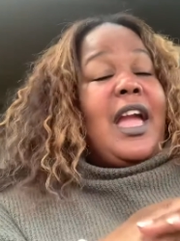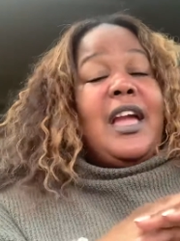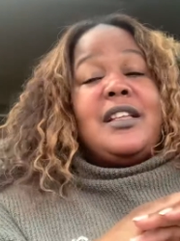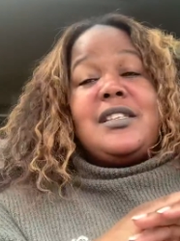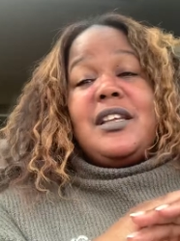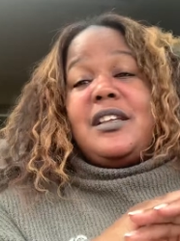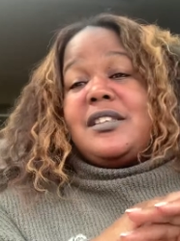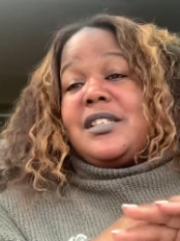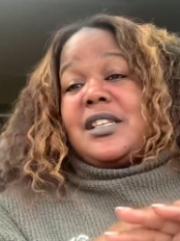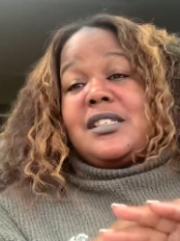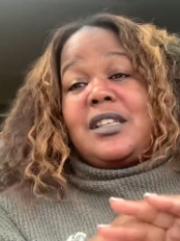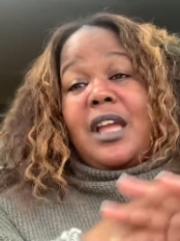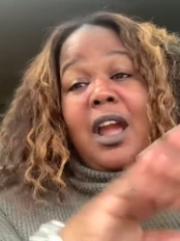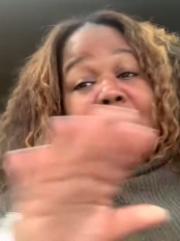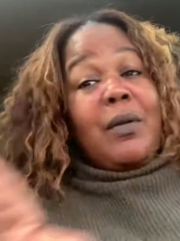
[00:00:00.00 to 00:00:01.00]
and to
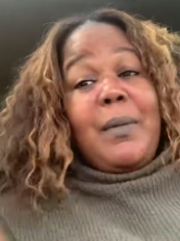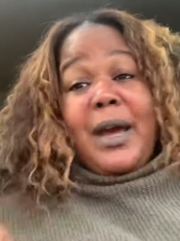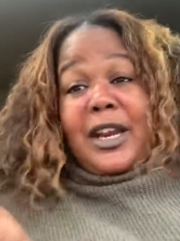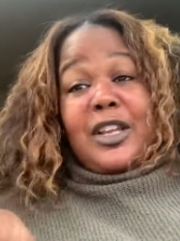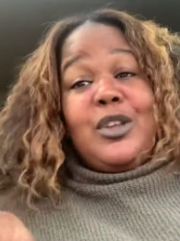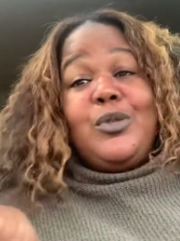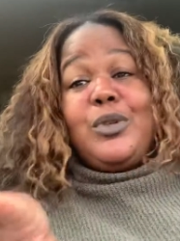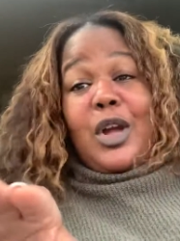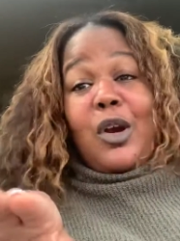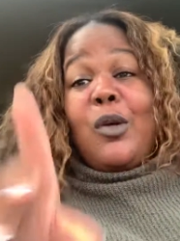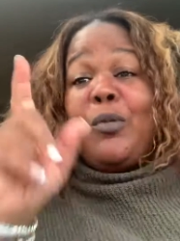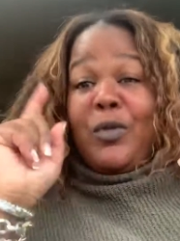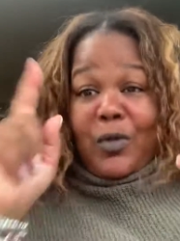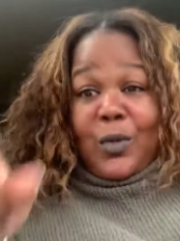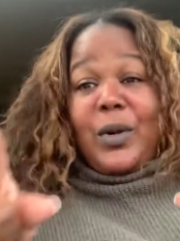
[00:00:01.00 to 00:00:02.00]
assist everybody you know
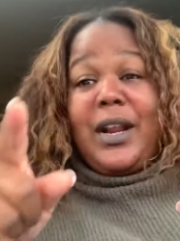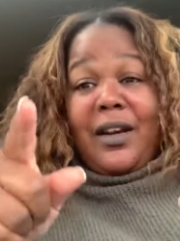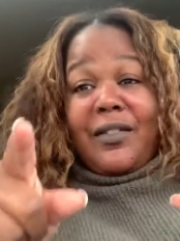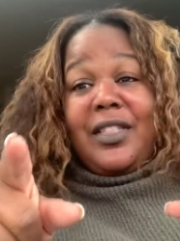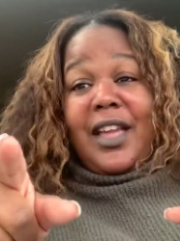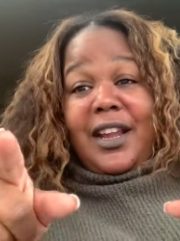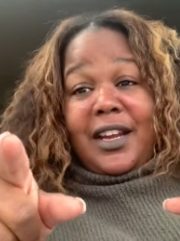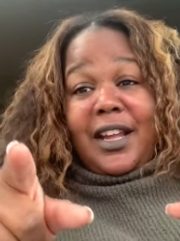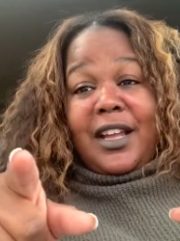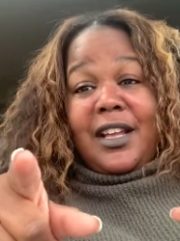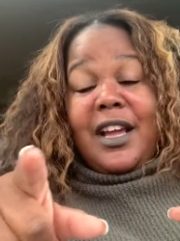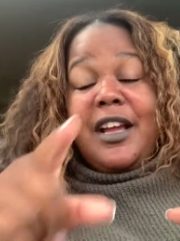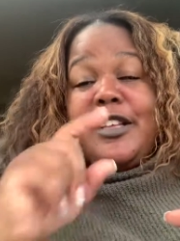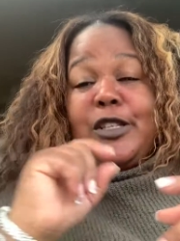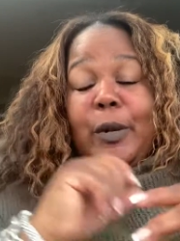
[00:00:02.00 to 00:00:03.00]
for whatever they need.
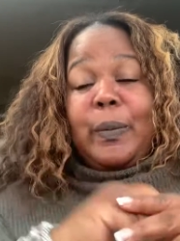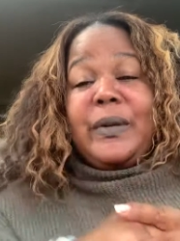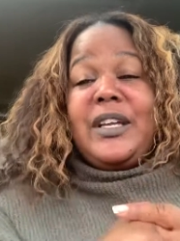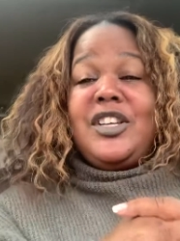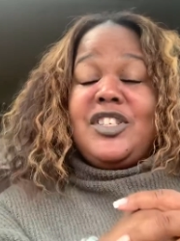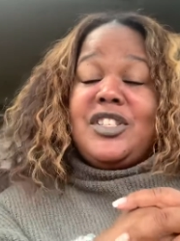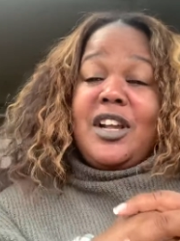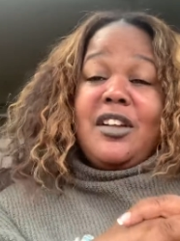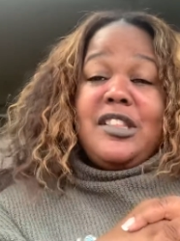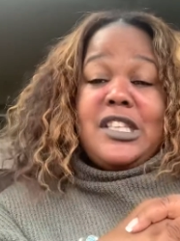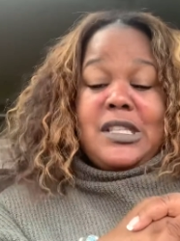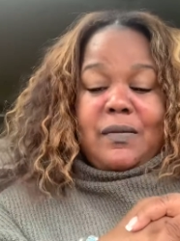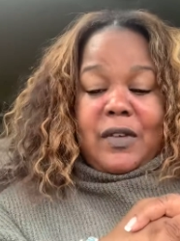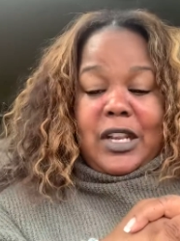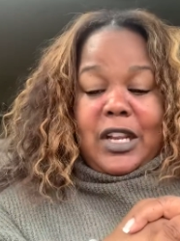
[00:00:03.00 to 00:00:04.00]
So please share
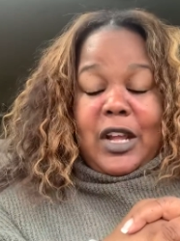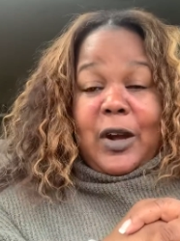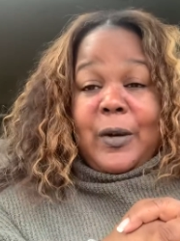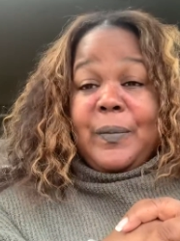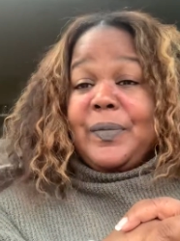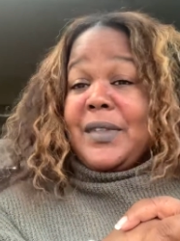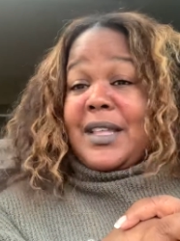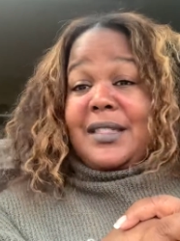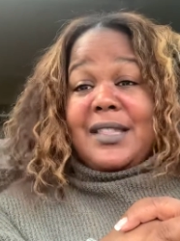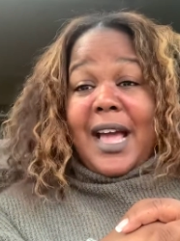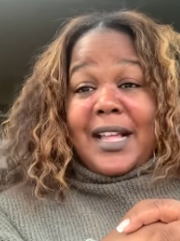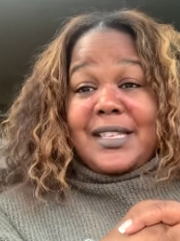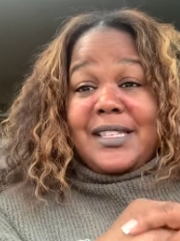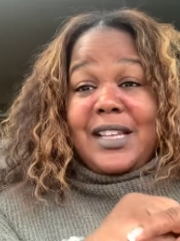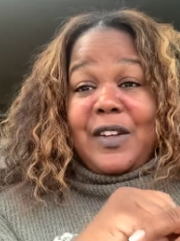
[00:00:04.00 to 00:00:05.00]
this video.
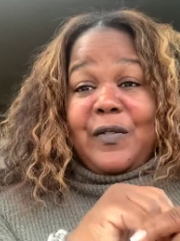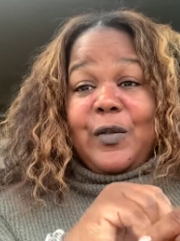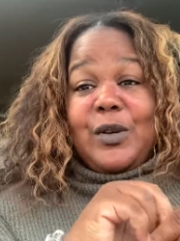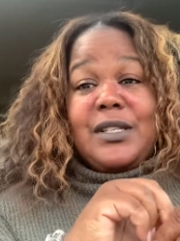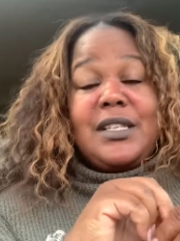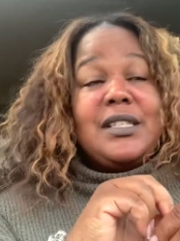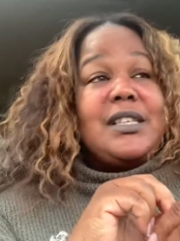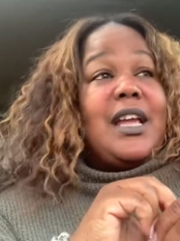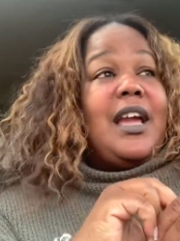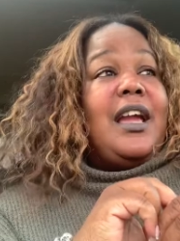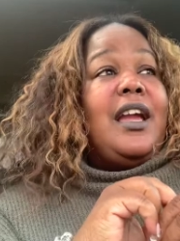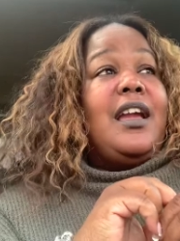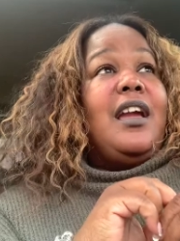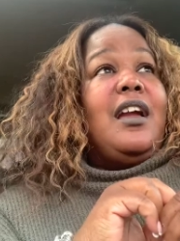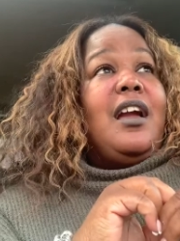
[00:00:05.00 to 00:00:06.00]
That's it for
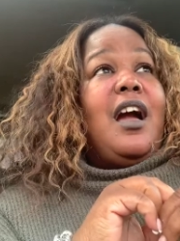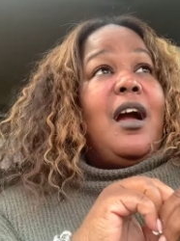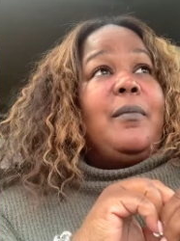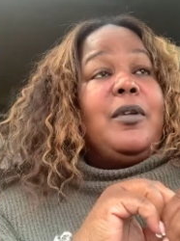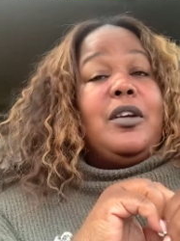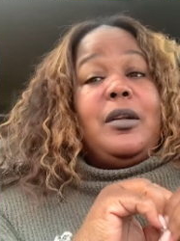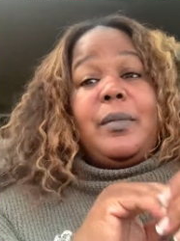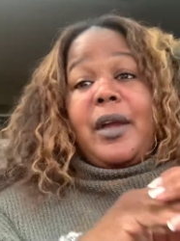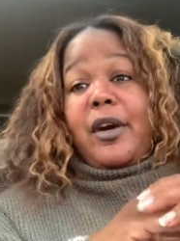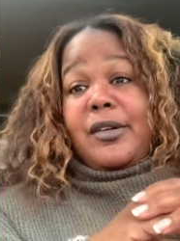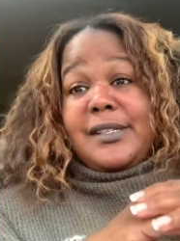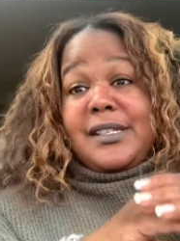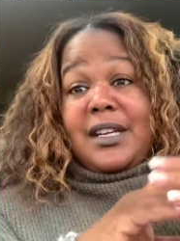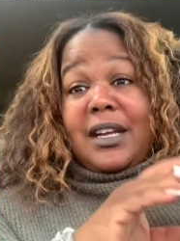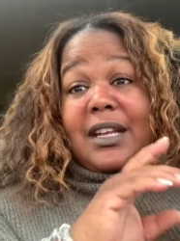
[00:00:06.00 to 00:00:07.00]
today. I'm going to be
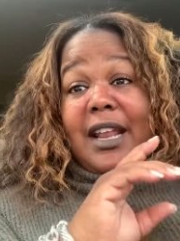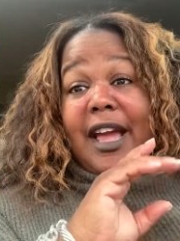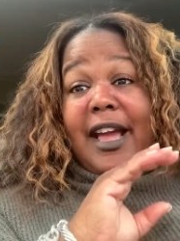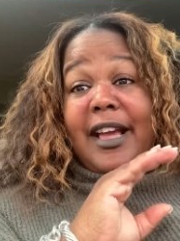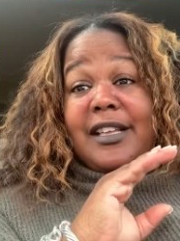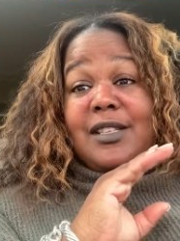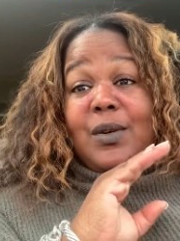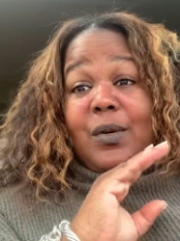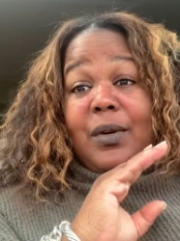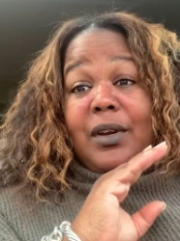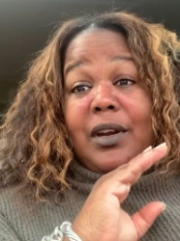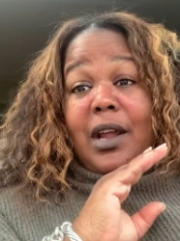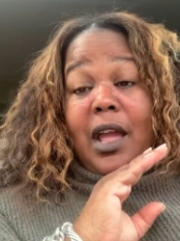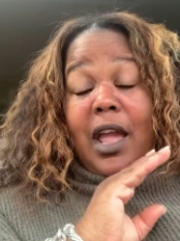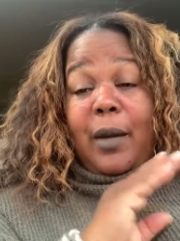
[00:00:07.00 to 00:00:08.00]
hosting a class
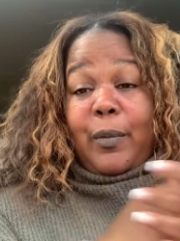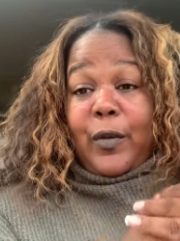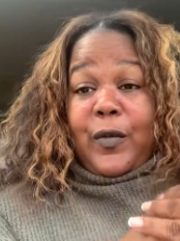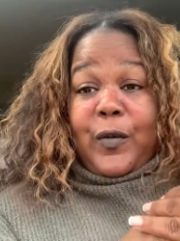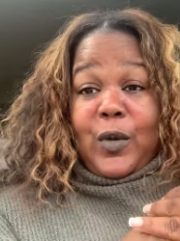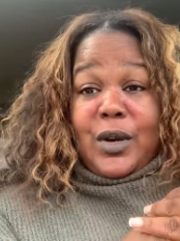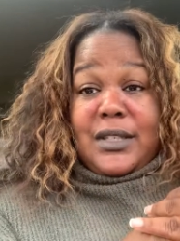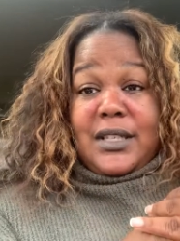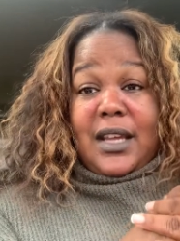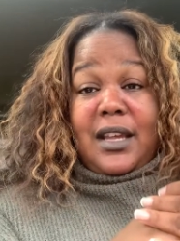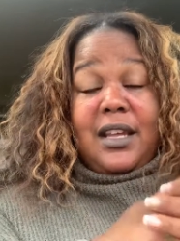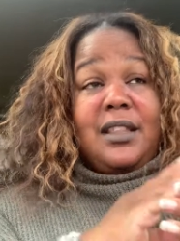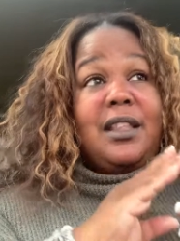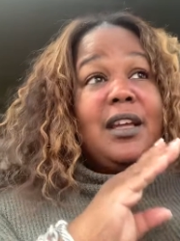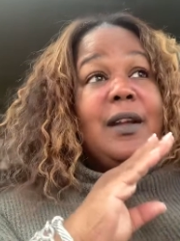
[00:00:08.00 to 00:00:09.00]
on April
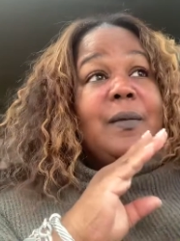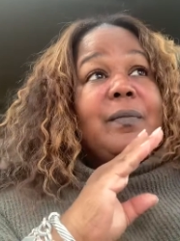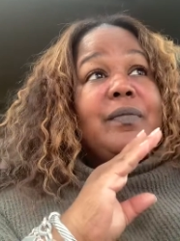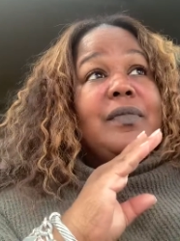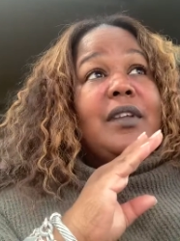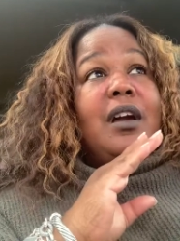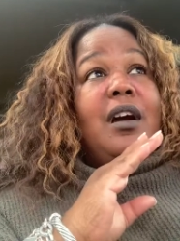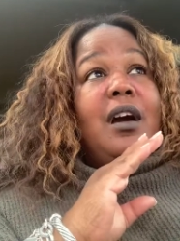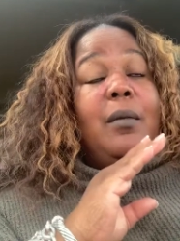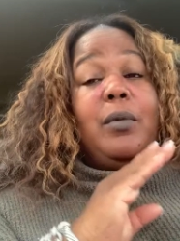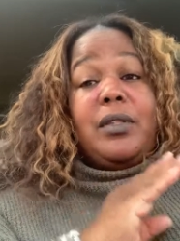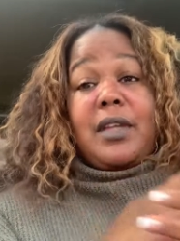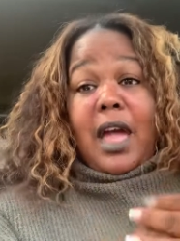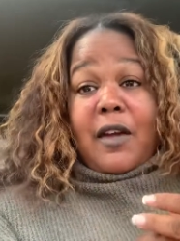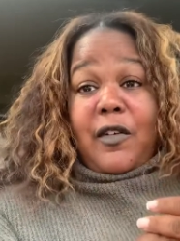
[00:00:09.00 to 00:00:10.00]
14th um,
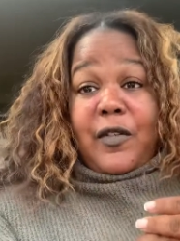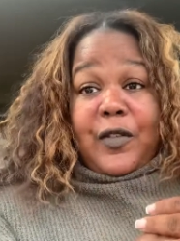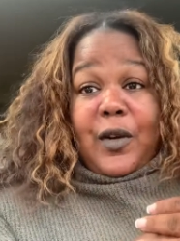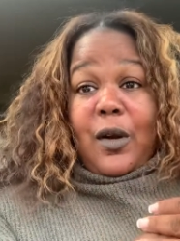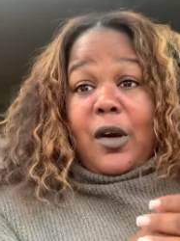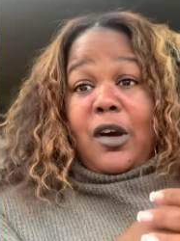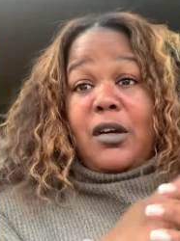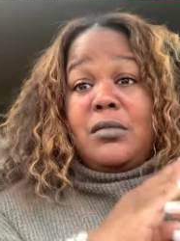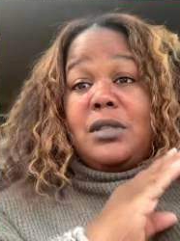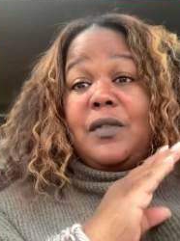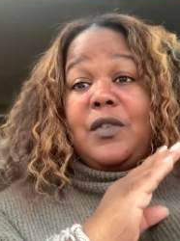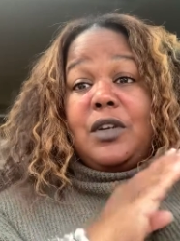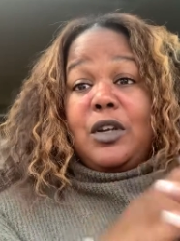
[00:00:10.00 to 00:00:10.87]
with for Homes. If